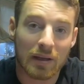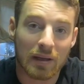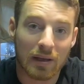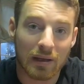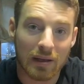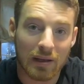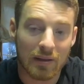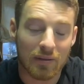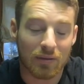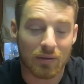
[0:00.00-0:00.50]

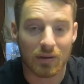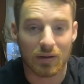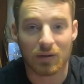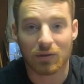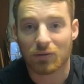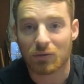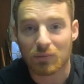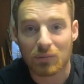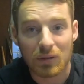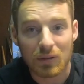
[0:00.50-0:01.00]
and the
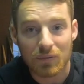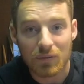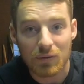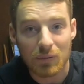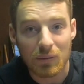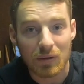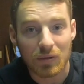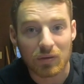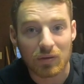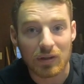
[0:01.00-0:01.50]
history of
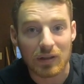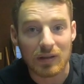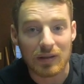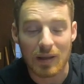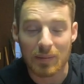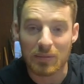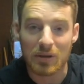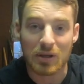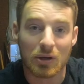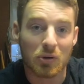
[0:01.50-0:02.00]
USC,
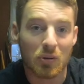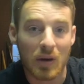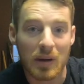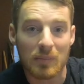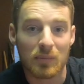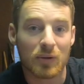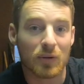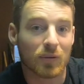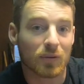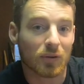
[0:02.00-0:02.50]
that'd great
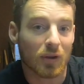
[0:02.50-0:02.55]
move.